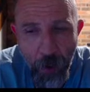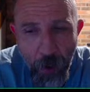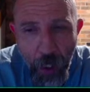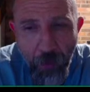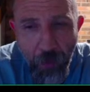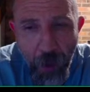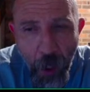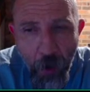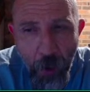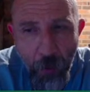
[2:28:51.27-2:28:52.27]
even
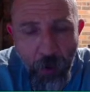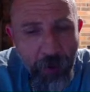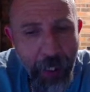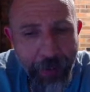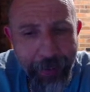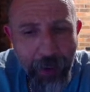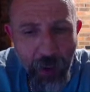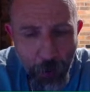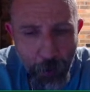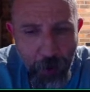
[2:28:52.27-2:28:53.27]
though it was nothing
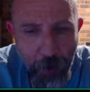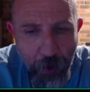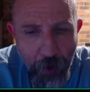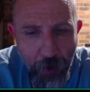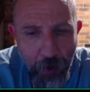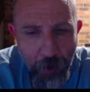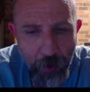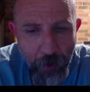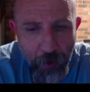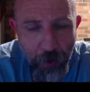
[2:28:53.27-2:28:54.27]
suspicious,
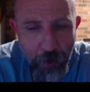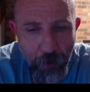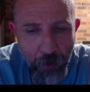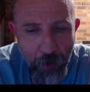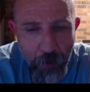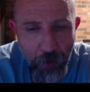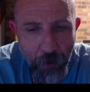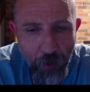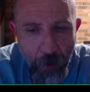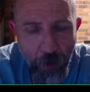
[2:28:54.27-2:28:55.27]

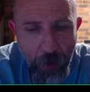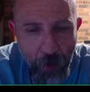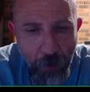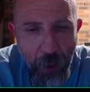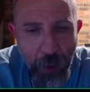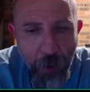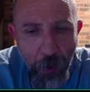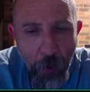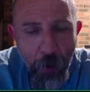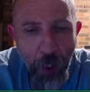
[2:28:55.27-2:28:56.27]
you still need to
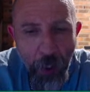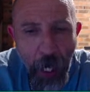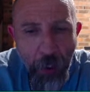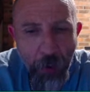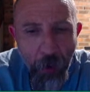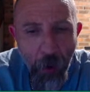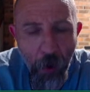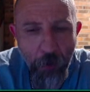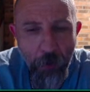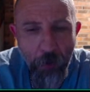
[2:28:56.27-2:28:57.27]
look and act
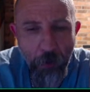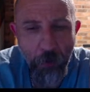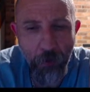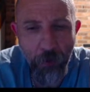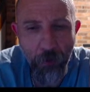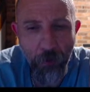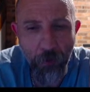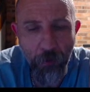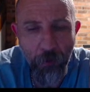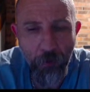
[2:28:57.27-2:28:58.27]
on
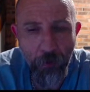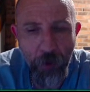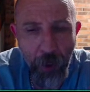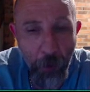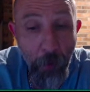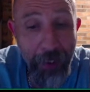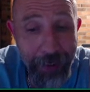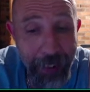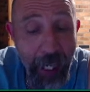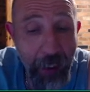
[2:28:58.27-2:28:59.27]
somebody
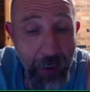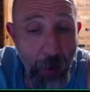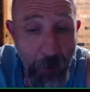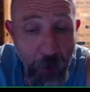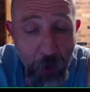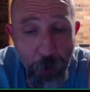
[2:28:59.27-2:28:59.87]
saying something to